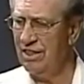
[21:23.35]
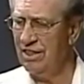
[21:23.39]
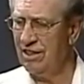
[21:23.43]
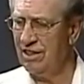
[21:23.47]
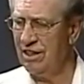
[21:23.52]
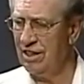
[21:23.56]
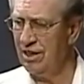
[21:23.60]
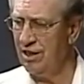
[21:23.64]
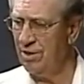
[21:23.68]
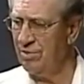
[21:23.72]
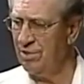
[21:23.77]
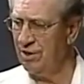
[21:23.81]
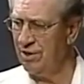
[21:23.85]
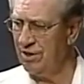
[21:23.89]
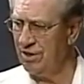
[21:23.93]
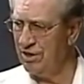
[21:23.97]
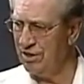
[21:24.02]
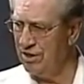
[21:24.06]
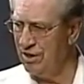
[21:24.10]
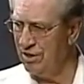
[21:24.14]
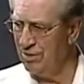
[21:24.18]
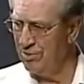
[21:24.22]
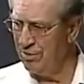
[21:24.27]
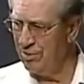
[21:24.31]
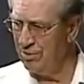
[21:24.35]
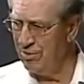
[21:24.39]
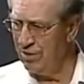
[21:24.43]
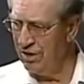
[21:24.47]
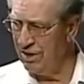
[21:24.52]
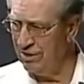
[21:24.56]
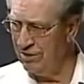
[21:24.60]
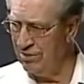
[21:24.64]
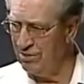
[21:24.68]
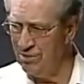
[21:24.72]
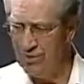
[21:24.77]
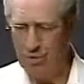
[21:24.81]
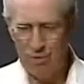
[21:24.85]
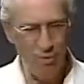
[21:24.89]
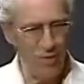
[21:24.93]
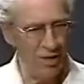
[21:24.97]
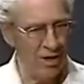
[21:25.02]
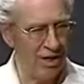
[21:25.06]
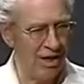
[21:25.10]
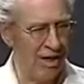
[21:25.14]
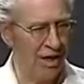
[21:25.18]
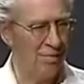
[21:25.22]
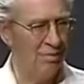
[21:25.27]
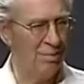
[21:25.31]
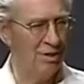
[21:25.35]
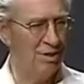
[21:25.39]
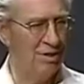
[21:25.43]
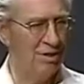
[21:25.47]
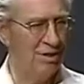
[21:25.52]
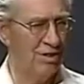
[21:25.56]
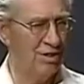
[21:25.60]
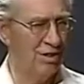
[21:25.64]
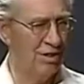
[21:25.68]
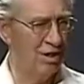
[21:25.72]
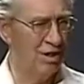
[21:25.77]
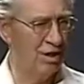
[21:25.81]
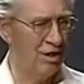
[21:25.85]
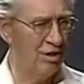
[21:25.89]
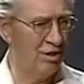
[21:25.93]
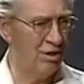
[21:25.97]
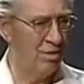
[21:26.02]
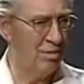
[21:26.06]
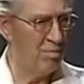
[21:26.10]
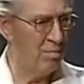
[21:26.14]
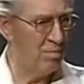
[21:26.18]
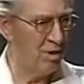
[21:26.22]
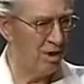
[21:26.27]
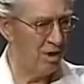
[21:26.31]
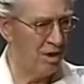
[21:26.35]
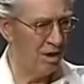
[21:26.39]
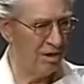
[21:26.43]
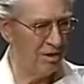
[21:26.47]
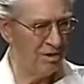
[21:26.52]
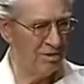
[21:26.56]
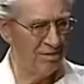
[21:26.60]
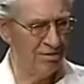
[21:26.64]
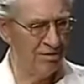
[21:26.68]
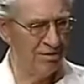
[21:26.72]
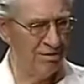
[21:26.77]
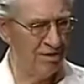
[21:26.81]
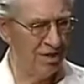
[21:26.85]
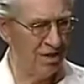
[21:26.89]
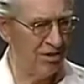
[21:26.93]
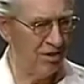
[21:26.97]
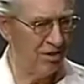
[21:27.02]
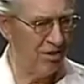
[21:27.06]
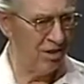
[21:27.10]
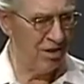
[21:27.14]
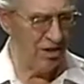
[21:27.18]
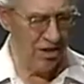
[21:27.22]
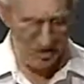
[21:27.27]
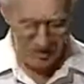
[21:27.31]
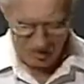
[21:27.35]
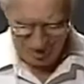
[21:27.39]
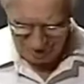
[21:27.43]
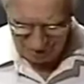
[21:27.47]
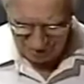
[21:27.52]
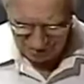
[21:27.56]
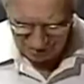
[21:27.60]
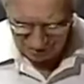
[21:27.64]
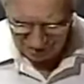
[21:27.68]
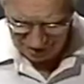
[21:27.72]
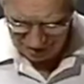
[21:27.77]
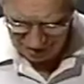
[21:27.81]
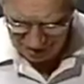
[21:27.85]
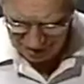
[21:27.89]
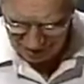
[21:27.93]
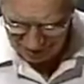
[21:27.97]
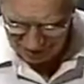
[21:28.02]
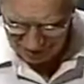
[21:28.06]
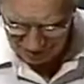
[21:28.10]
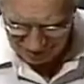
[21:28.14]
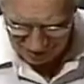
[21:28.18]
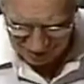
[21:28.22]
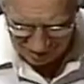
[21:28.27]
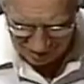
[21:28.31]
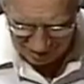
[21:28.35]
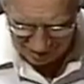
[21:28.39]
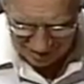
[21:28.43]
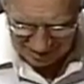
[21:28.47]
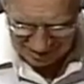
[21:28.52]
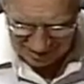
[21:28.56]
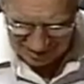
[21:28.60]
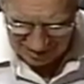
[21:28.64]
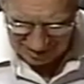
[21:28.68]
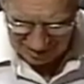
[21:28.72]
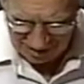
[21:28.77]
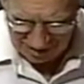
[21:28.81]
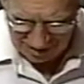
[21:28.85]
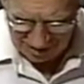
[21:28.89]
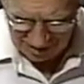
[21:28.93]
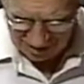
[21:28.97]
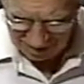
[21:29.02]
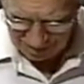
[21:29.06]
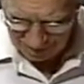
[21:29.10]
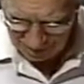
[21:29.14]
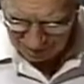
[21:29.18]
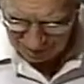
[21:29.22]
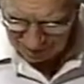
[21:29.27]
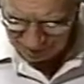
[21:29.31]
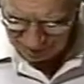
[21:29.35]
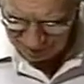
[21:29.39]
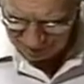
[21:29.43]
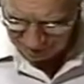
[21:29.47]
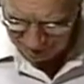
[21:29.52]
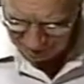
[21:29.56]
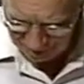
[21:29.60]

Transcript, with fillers: get up on the Temple Mount. But what happens? In the middle, at the end of 3.5 years, in the middle